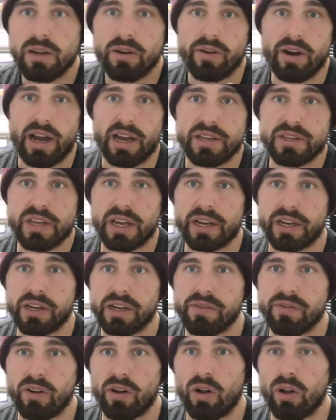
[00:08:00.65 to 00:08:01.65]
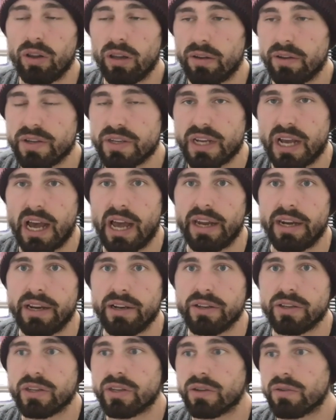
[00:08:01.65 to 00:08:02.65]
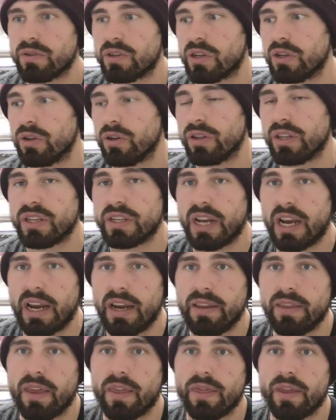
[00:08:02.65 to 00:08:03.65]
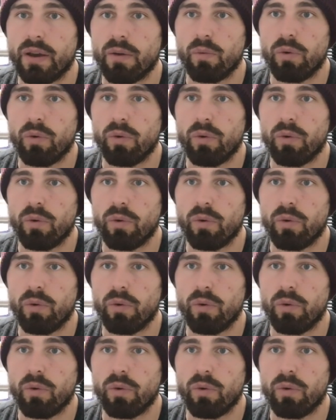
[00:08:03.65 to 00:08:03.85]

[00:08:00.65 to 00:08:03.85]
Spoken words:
Right, second of all, signings. So they're saying that they